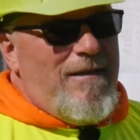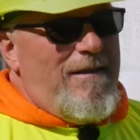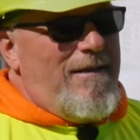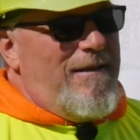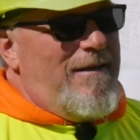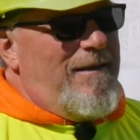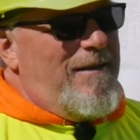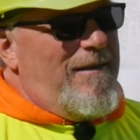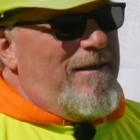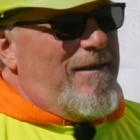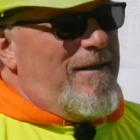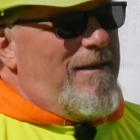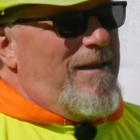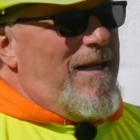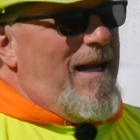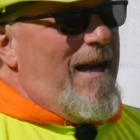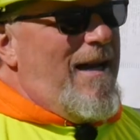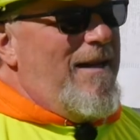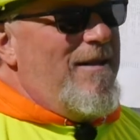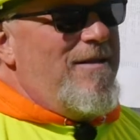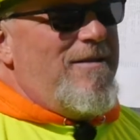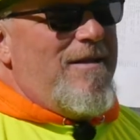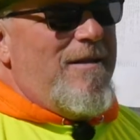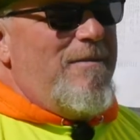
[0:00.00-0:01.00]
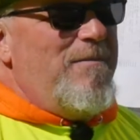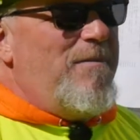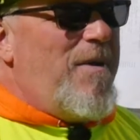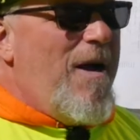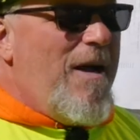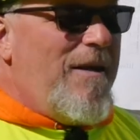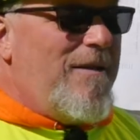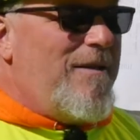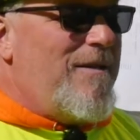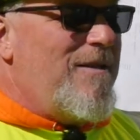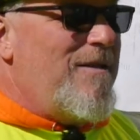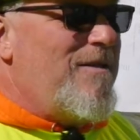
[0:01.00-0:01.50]
uh, heads and
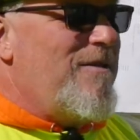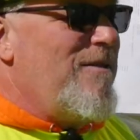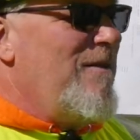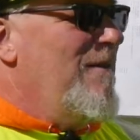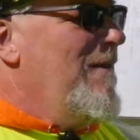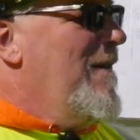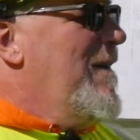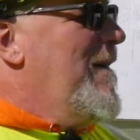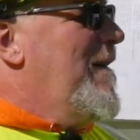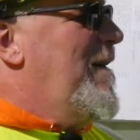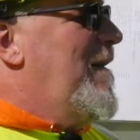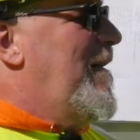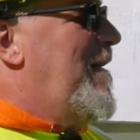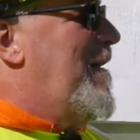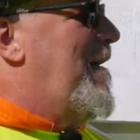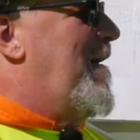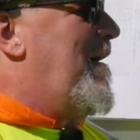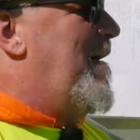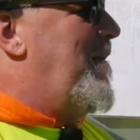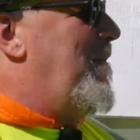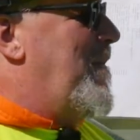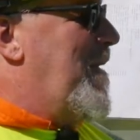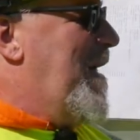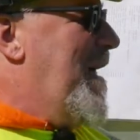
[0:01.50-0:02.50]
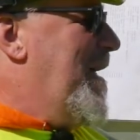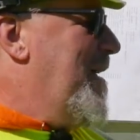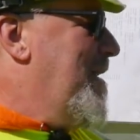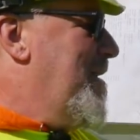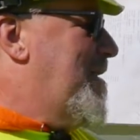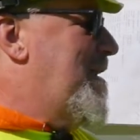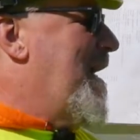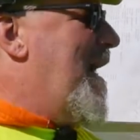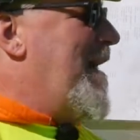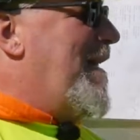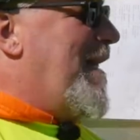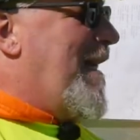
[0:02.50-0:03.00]
buttons um,
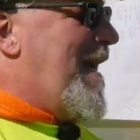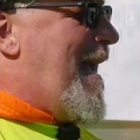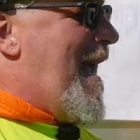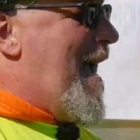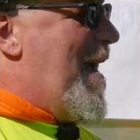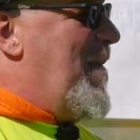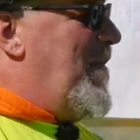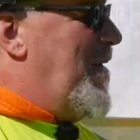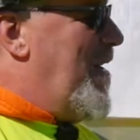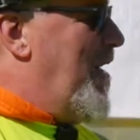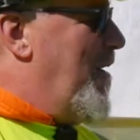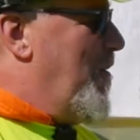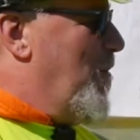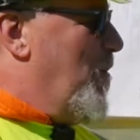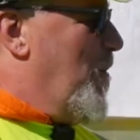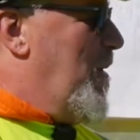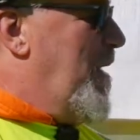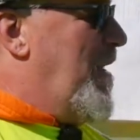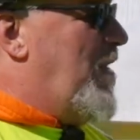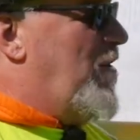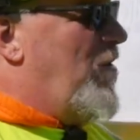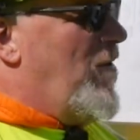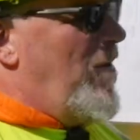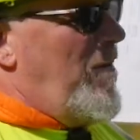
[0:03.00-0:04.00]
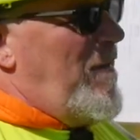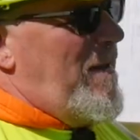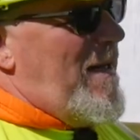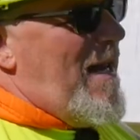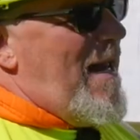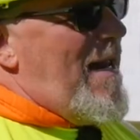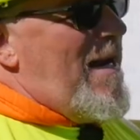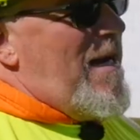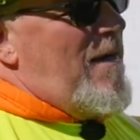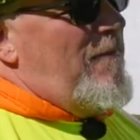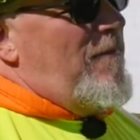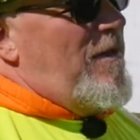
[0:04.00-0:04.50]
inside the cabinet,
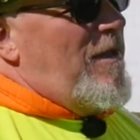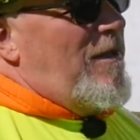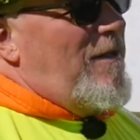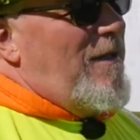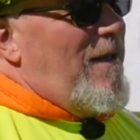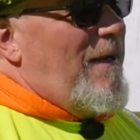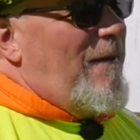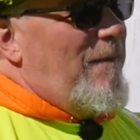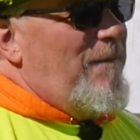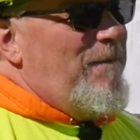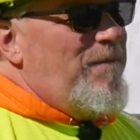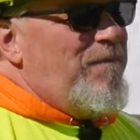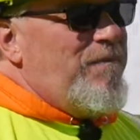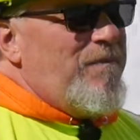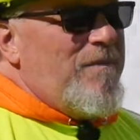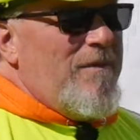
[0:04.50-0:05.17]
re-terminate everything.